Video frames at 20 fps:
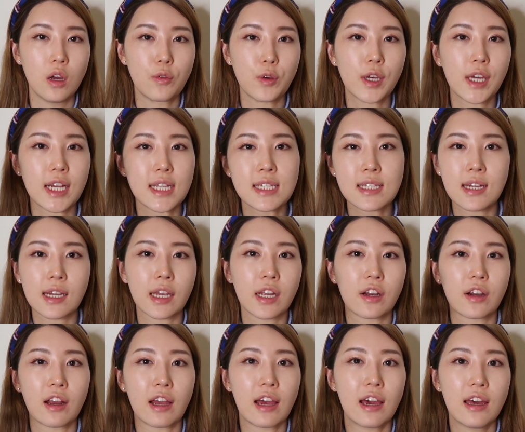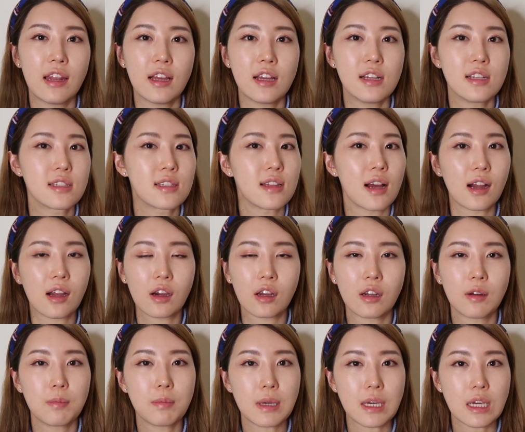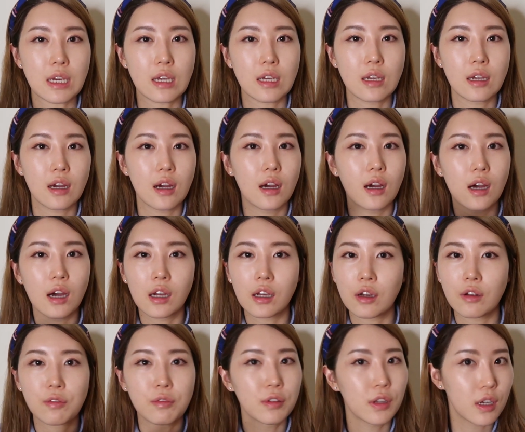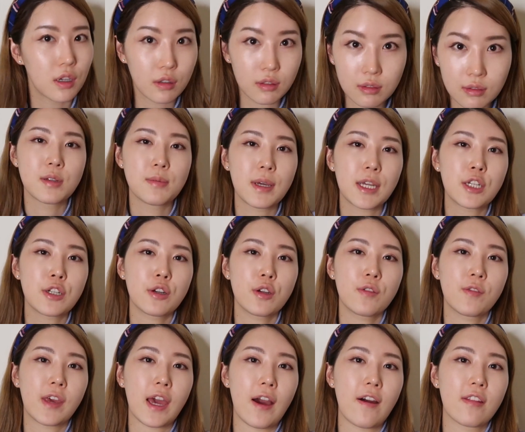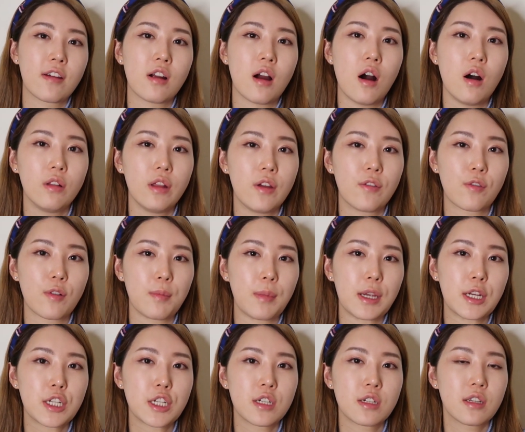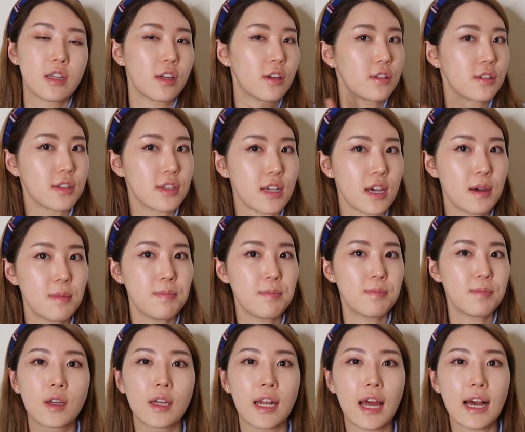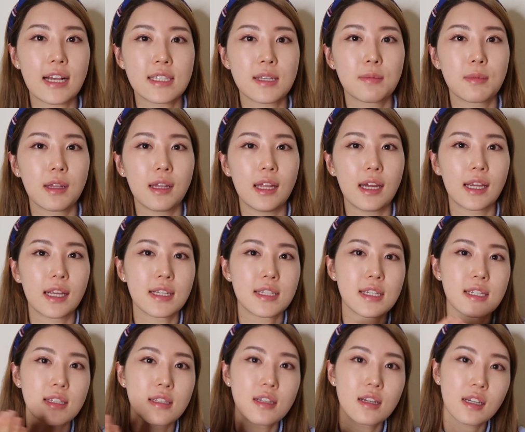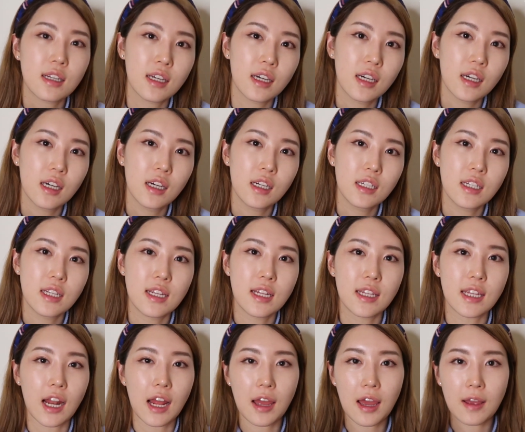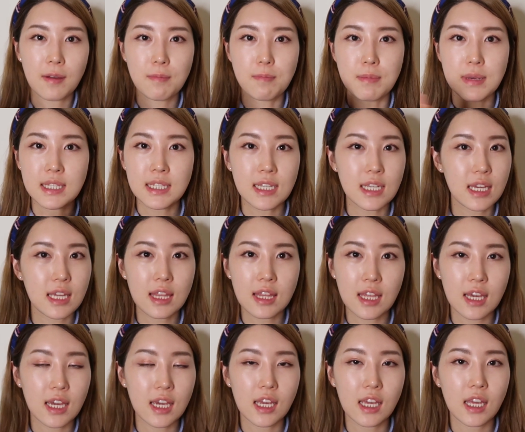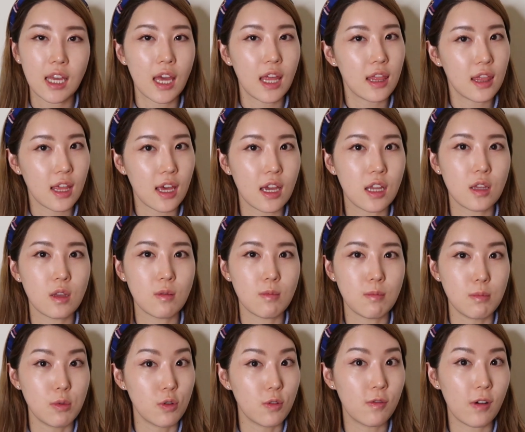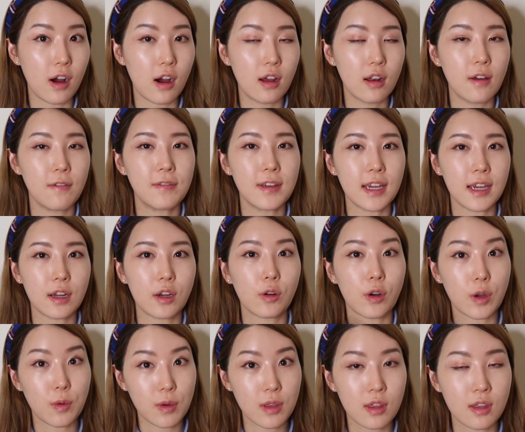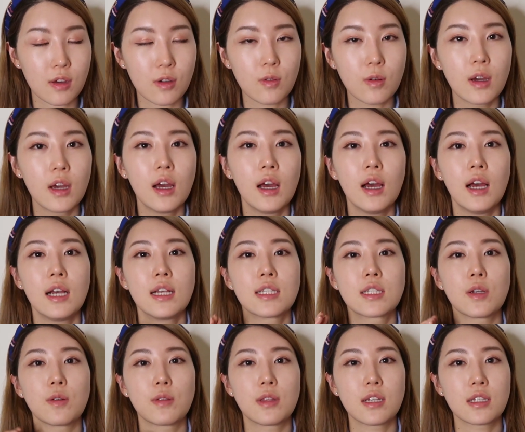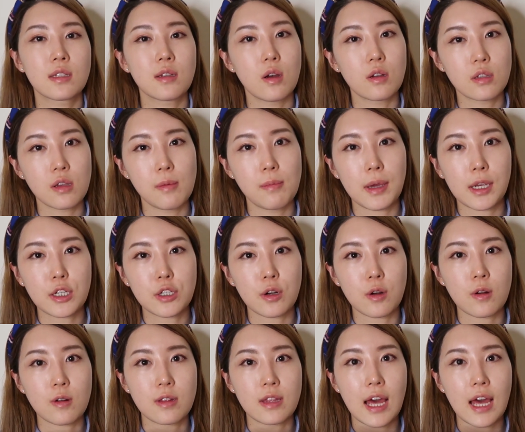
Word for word: if you get stuck in your head, it's not gonna be a good flow. To make sure you gather all the information, here's a tip. You can ask something like, does this look good? Did I miss anything? And then move on if they agree with you. So this also makes sure